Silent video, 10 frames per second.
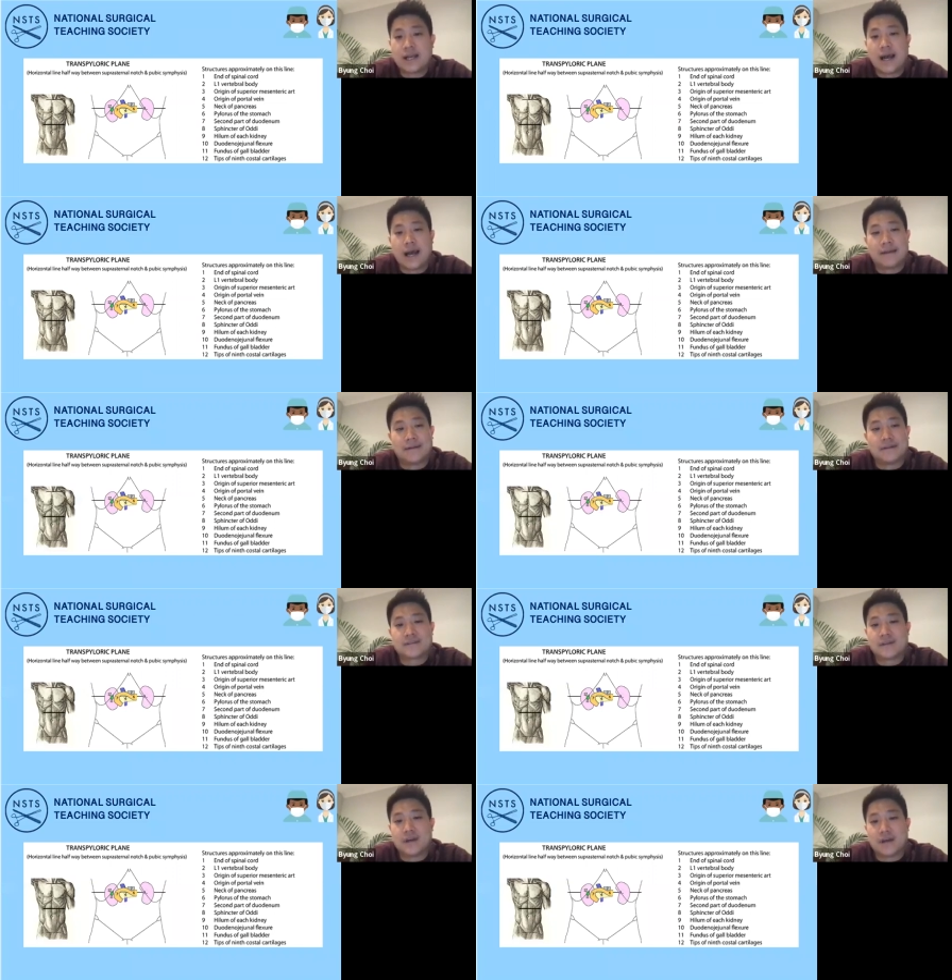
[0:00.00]

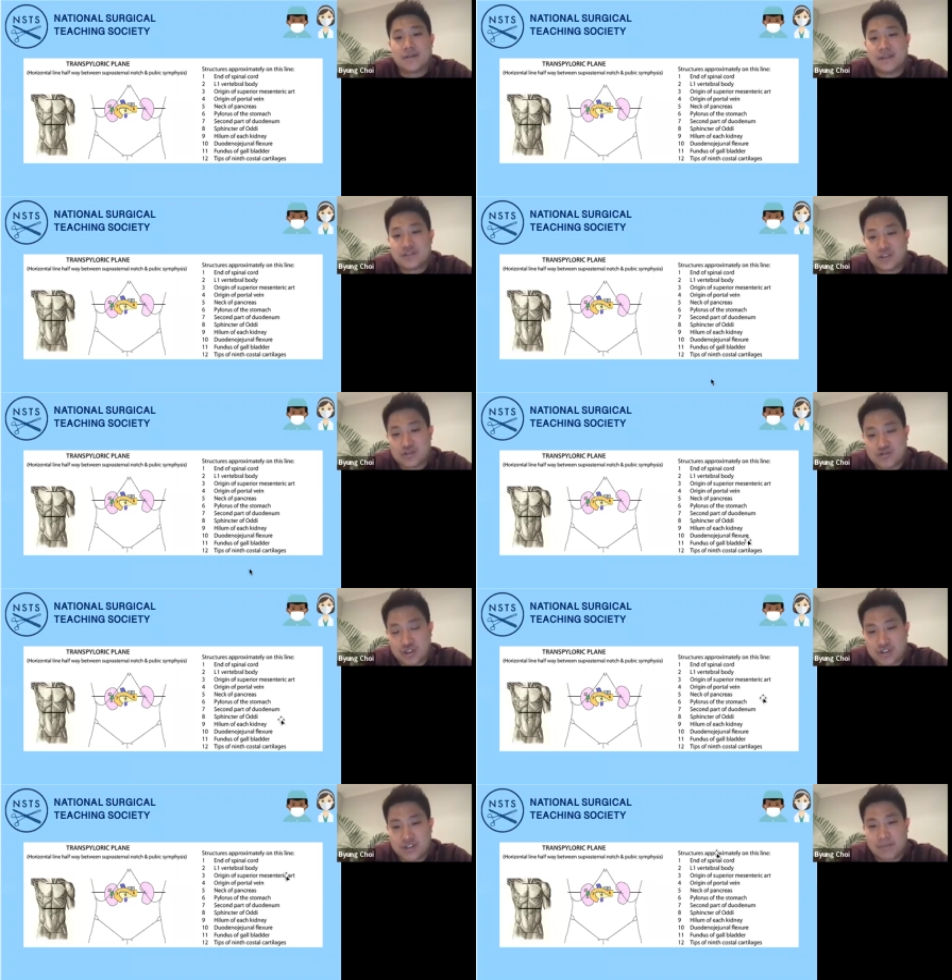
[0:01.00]
And these are the
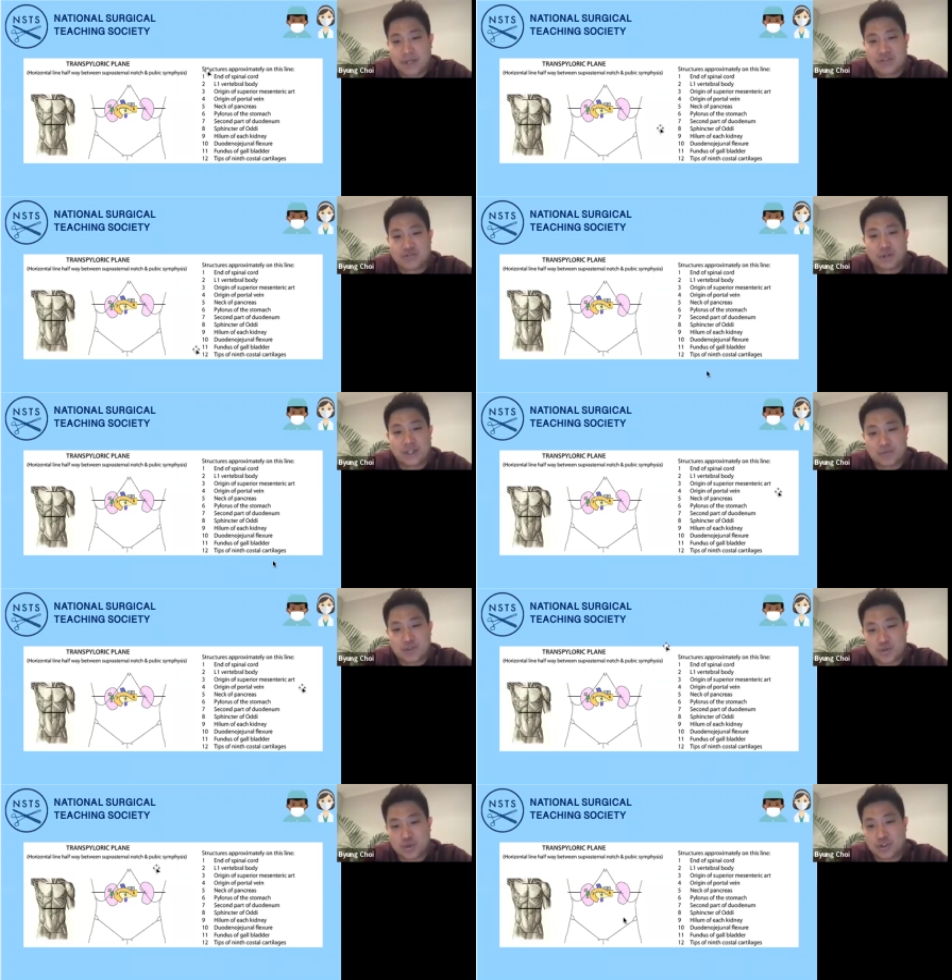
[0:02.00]
structures that pass through it. And I'm
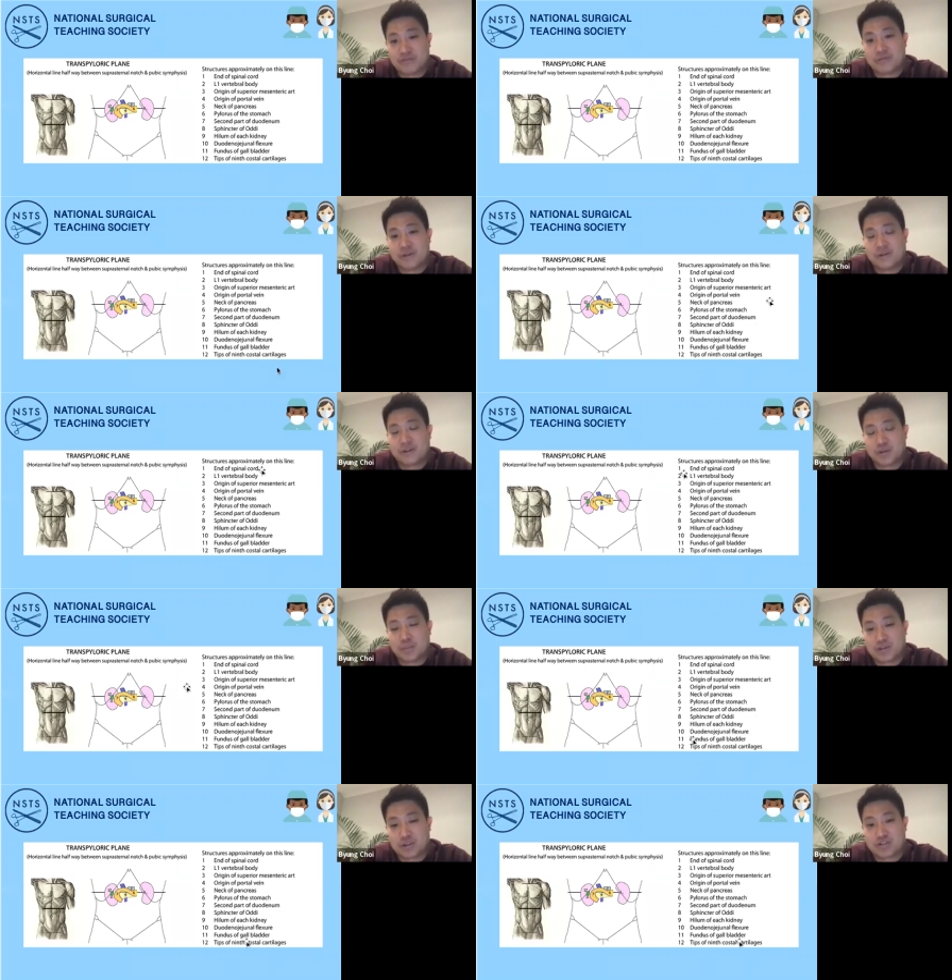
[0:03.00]
sure you've come
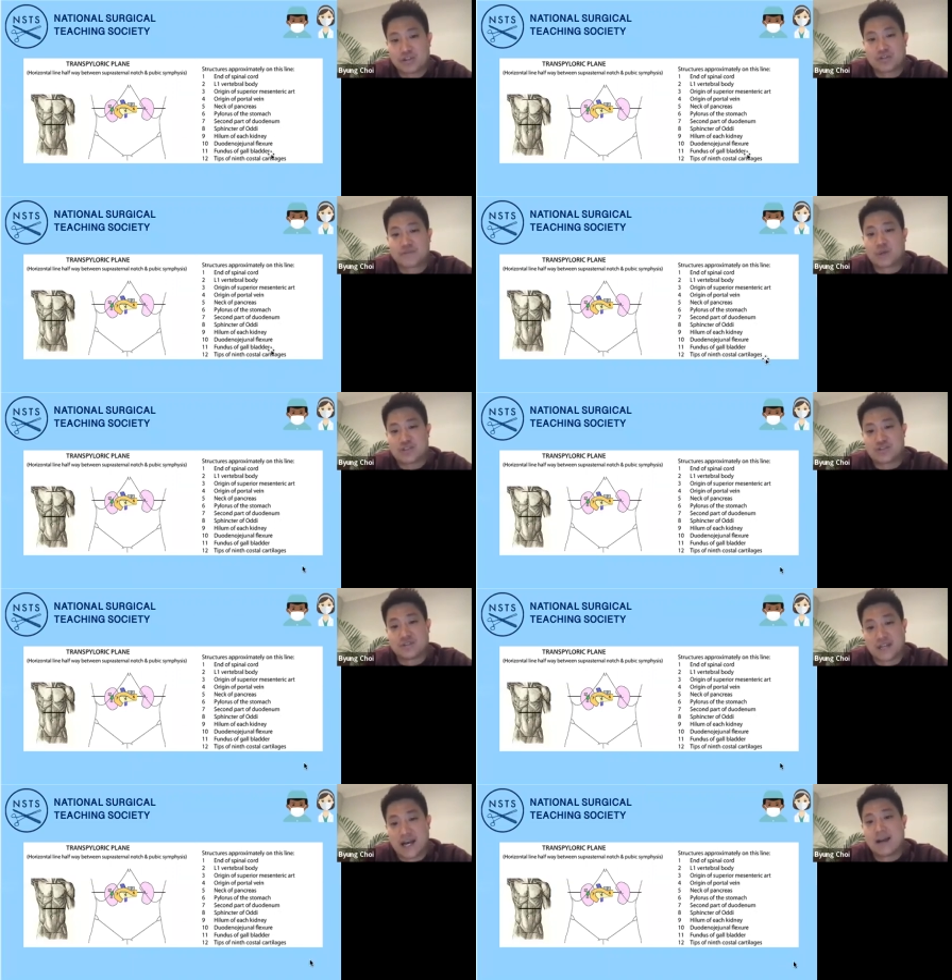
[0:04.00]
across lots of
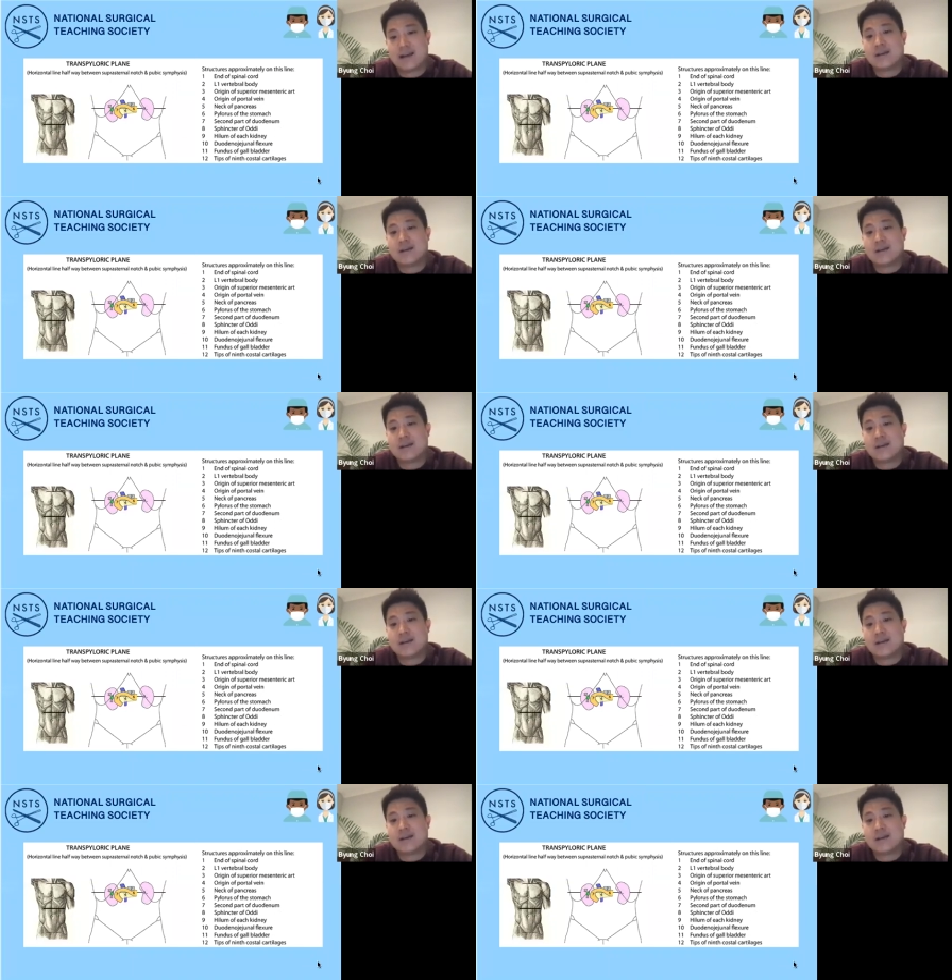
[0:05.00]
questions that